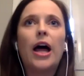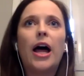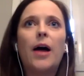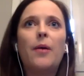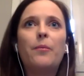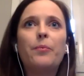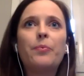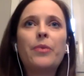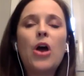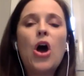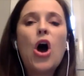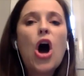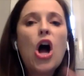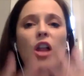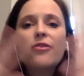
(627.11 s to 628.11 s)

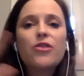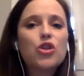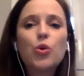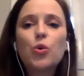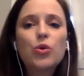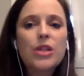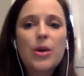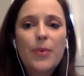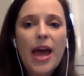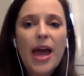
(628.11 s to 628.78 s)
all of the tools that we